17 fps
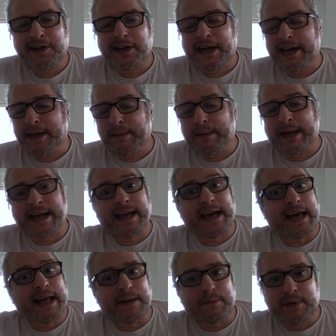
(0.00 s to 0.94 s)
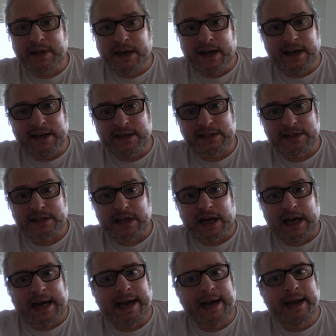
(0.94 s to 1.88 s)
I, I gotta be honest,
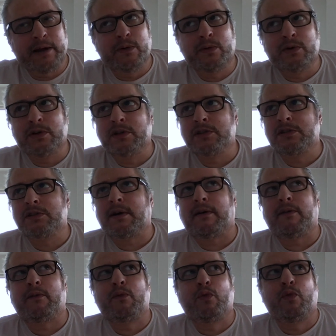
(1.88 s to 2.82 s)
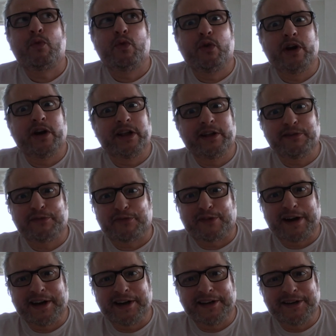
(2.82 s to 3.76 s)
I was really
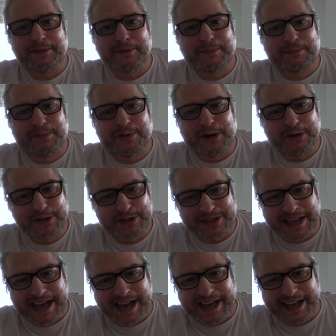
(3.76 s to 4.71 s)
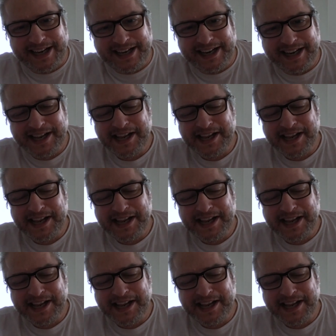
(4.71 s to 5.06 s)
frightened to post that.